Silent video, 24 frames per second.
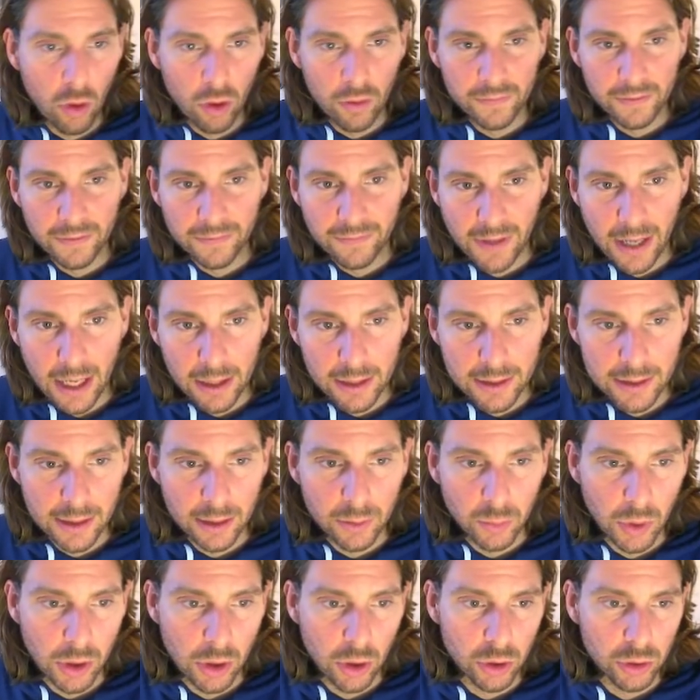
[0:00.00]
files that
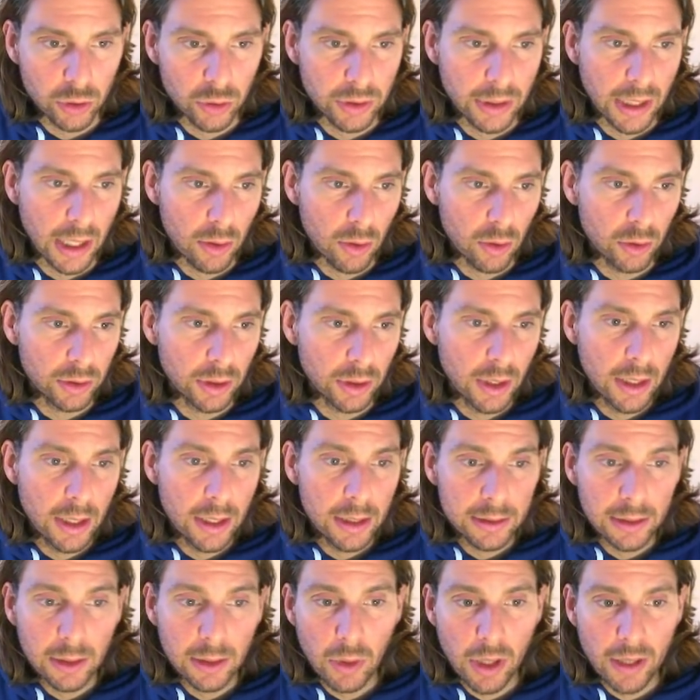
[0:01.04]
we're going to download,
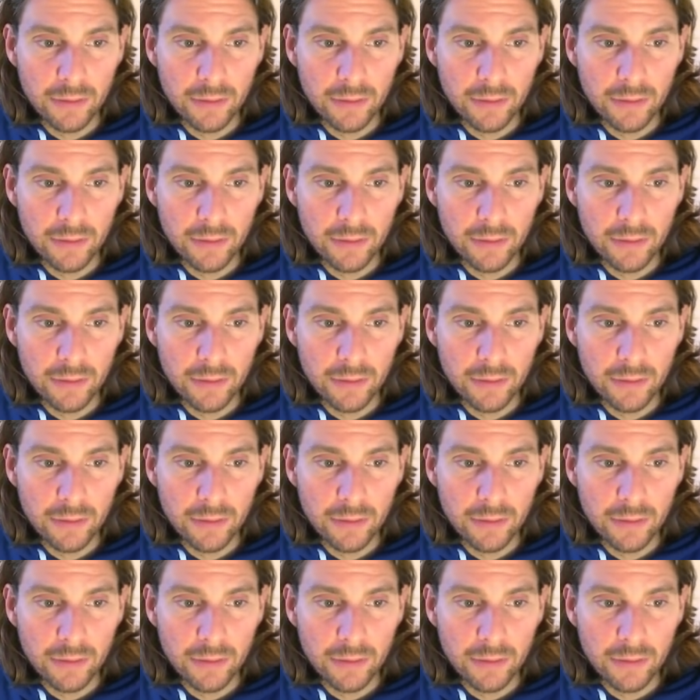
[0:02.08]
that we have